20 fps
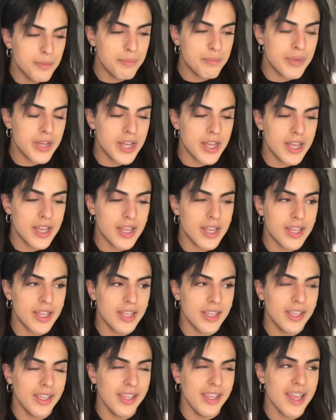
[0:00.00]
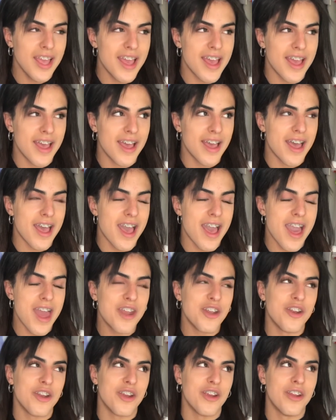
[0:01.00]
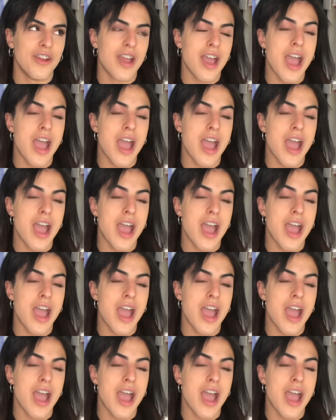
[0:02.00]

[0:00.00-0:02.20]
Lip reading: But yeah, I don't know.